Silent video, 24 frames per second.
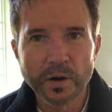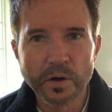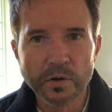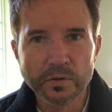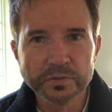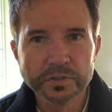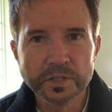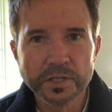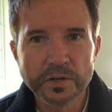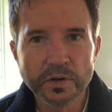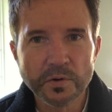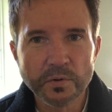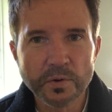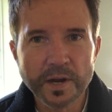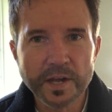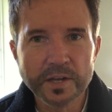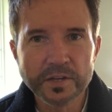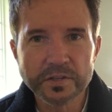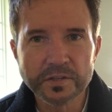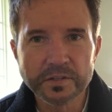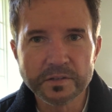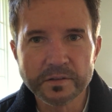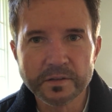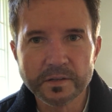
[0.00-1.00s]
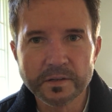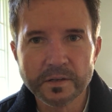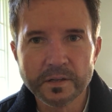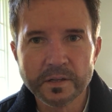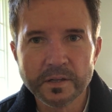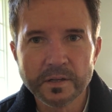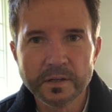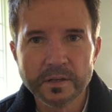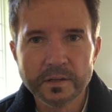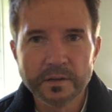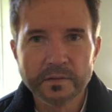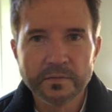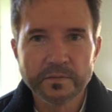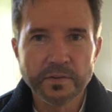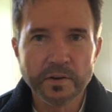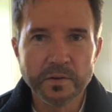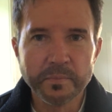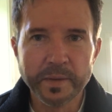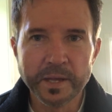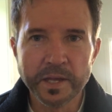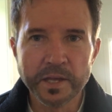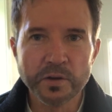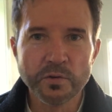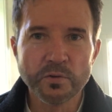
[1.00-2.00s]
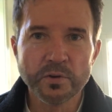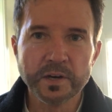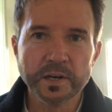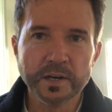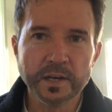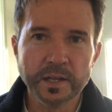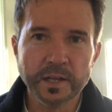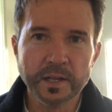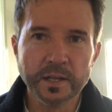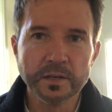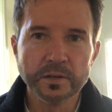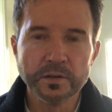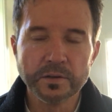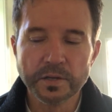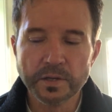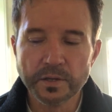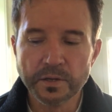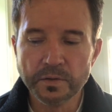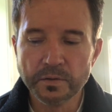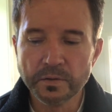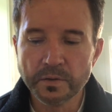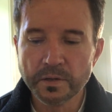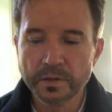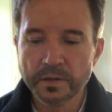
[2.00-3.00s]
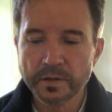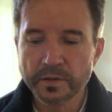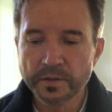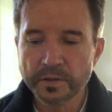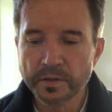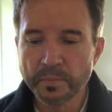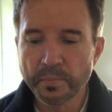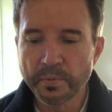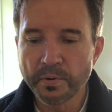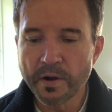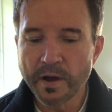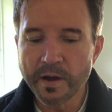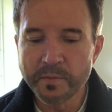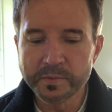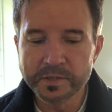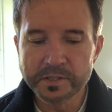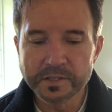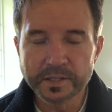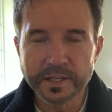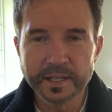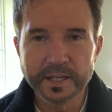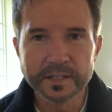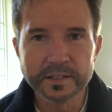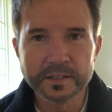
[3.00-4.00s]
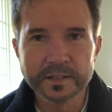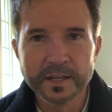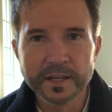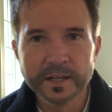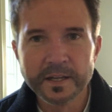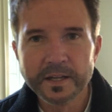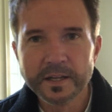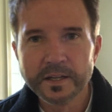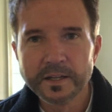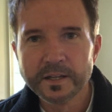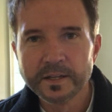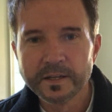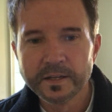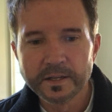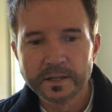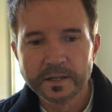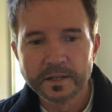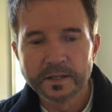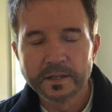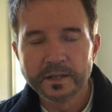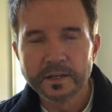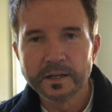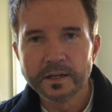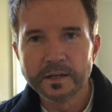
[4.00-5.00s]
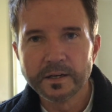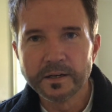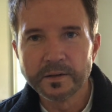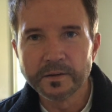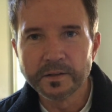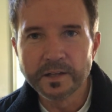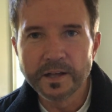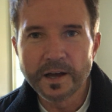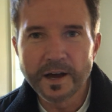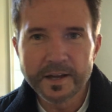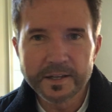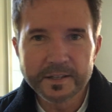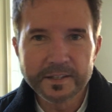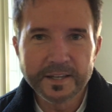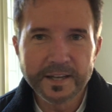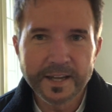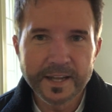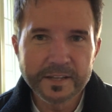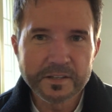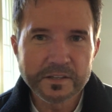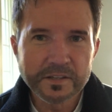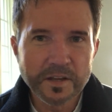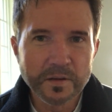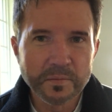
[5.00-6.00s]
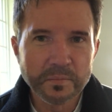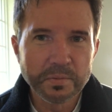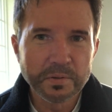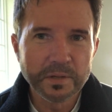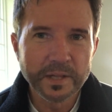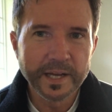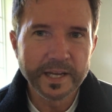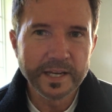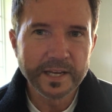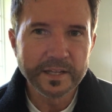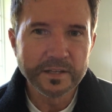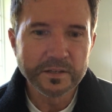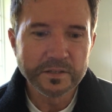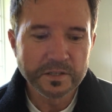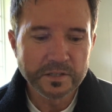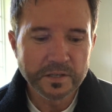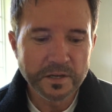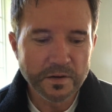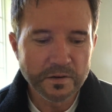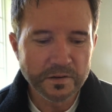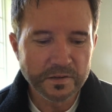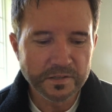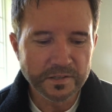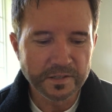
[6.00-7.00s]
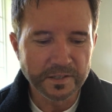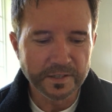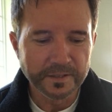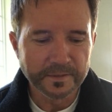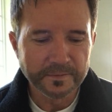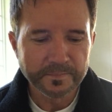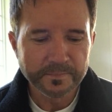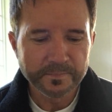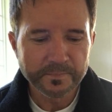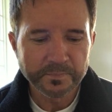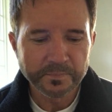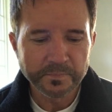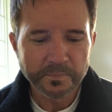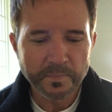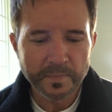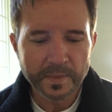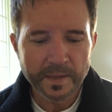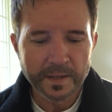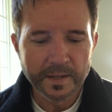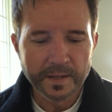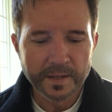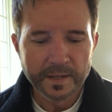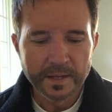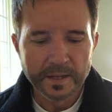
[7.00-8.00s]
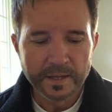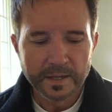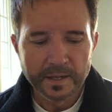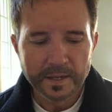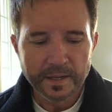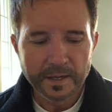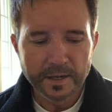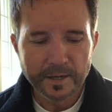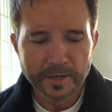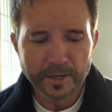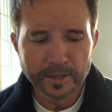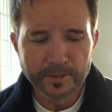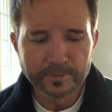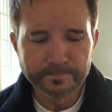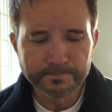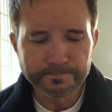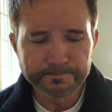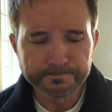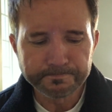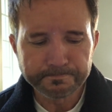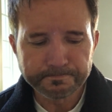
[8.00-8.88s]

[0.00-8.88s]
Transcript: a whole generation from entering into the promised land. Um, God takes complaining seriously. Um,